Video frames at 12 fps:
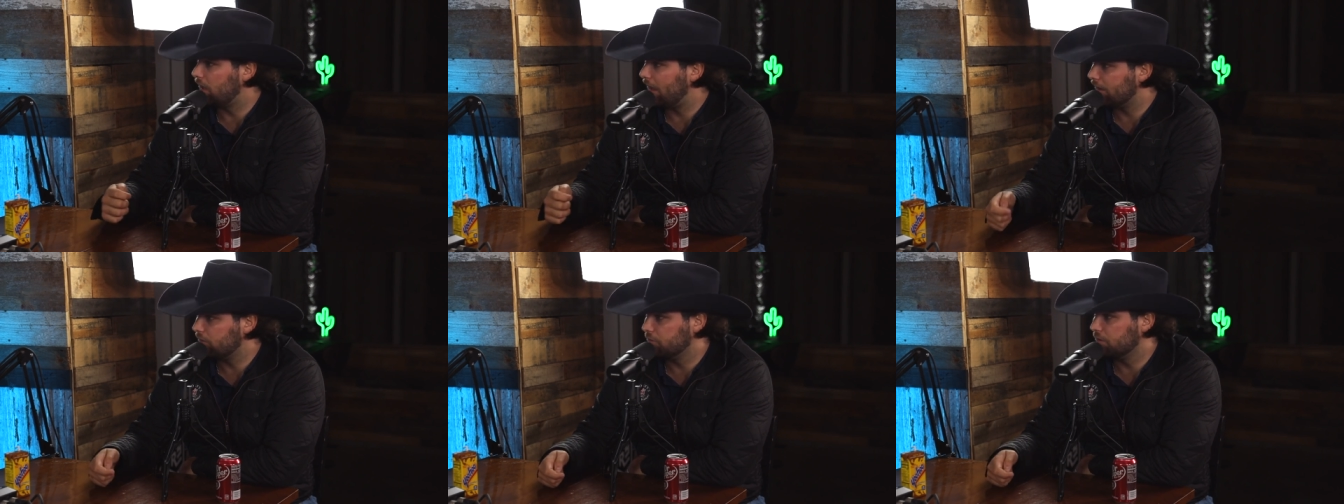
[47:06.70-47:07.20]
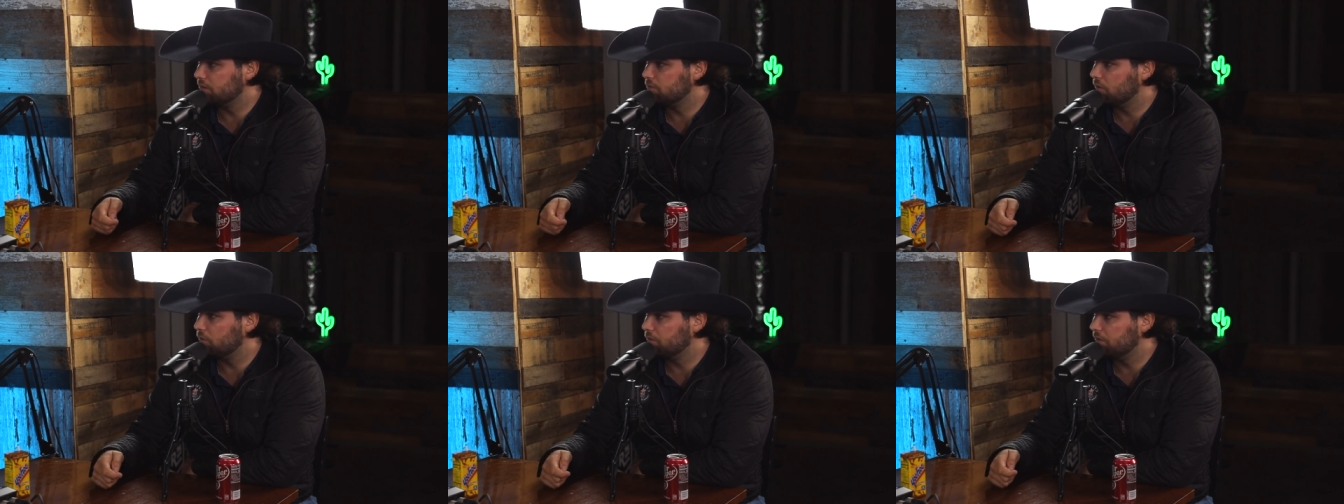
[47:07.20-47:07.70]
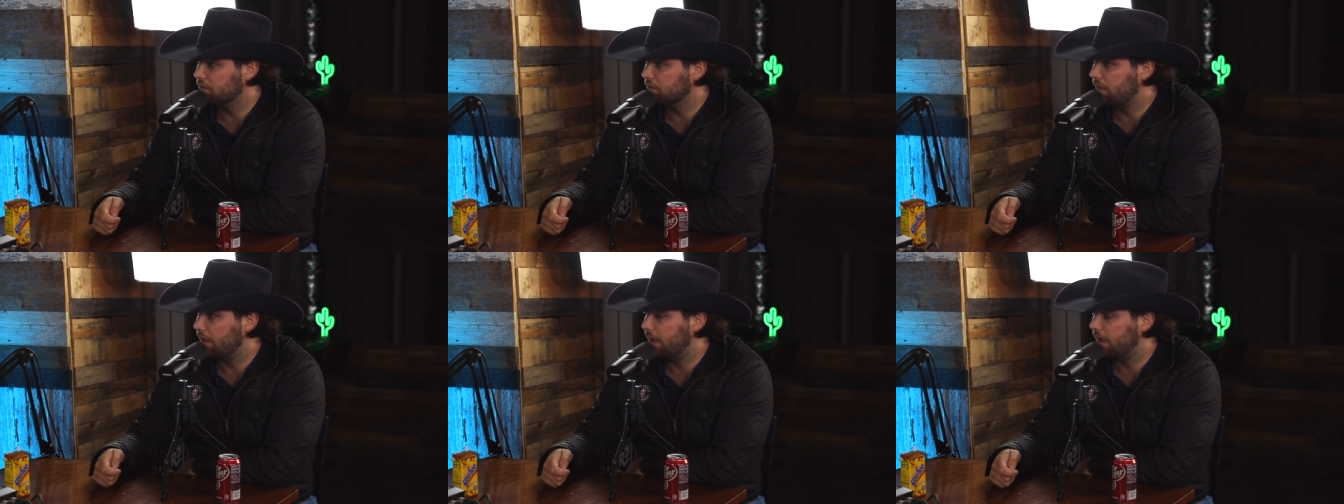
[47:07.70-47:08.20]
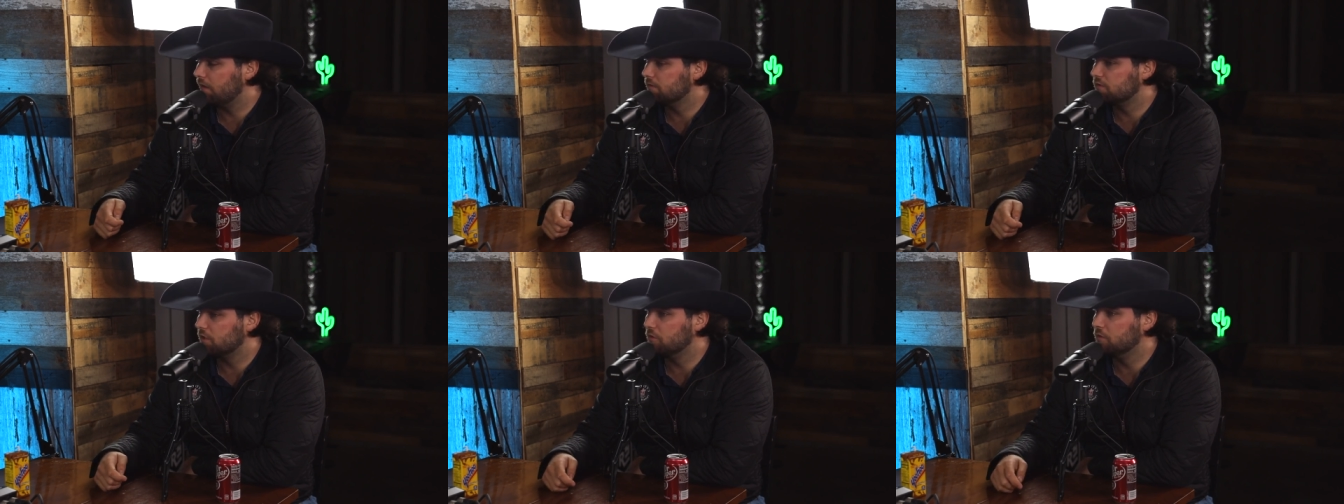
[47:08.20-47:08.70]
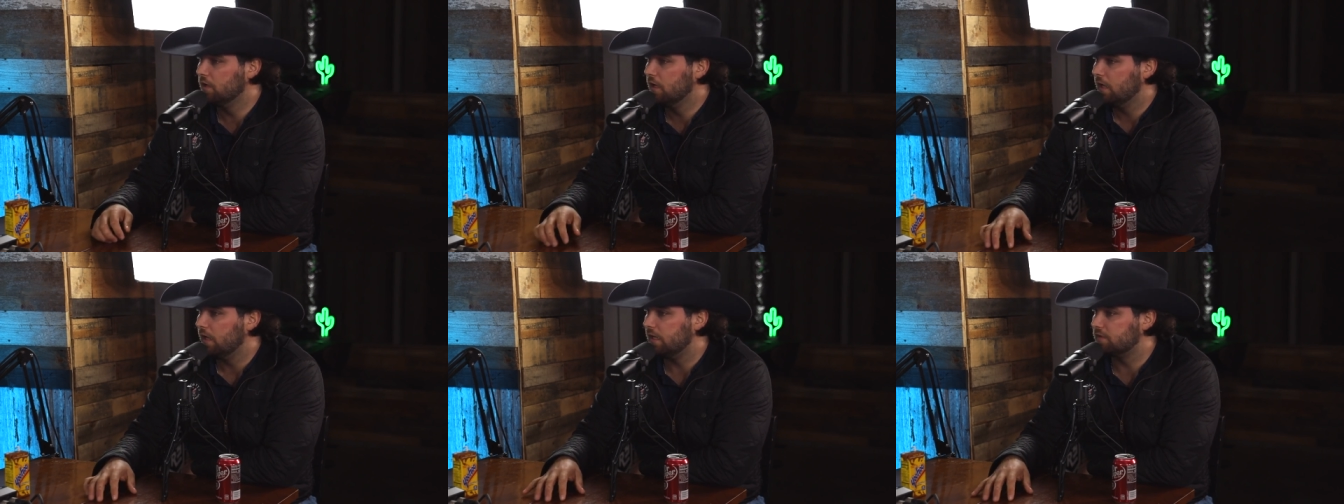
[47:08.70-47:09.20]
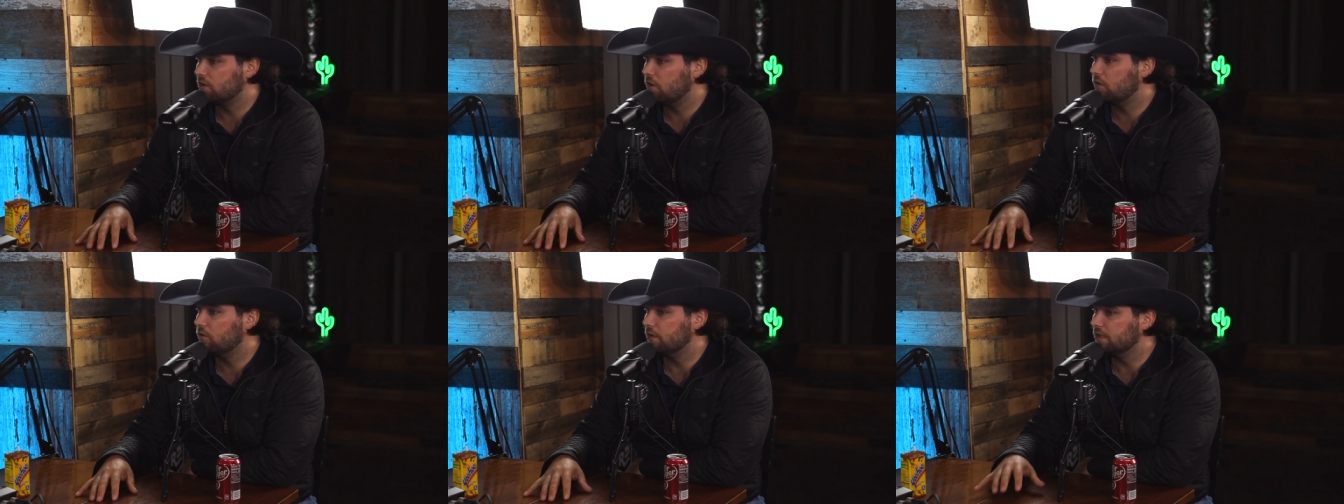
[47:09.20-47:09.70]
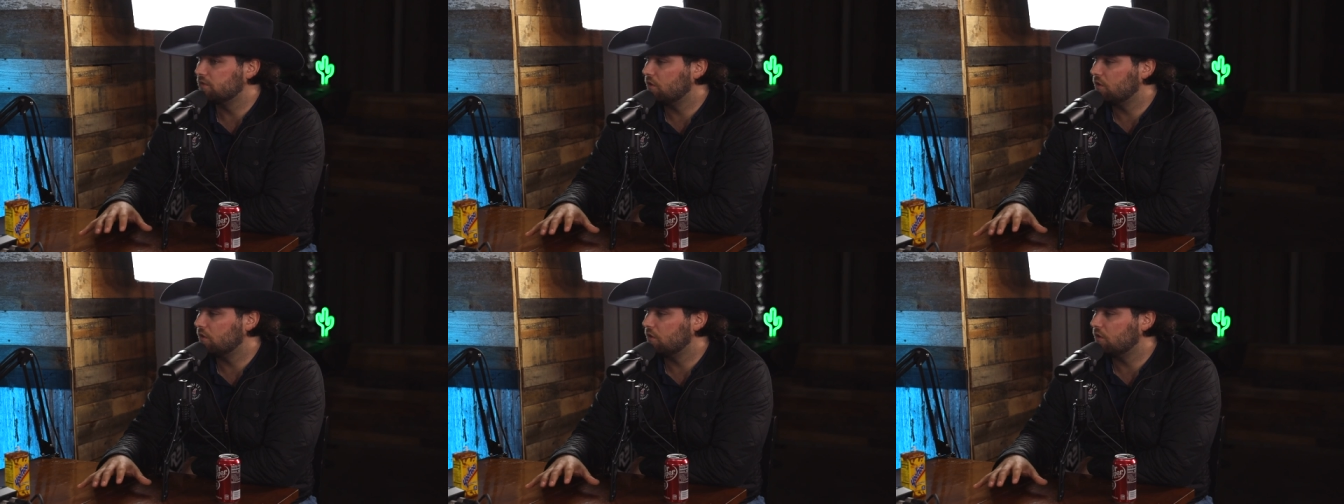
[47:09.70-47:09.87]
lacquer that's rolled in the hat. So it's all it's